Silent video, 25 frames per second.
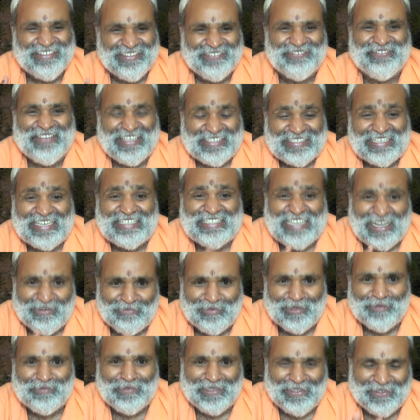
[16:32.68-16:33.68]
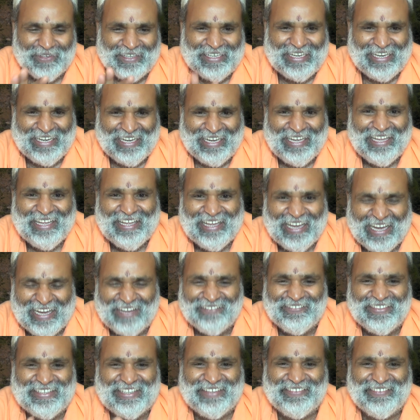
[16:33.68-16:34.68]
Best example me, okay? I
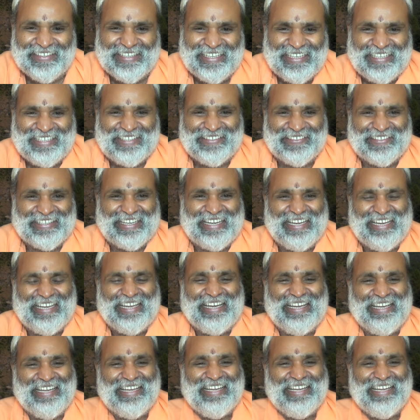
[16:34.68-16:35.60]
am giving it, okay?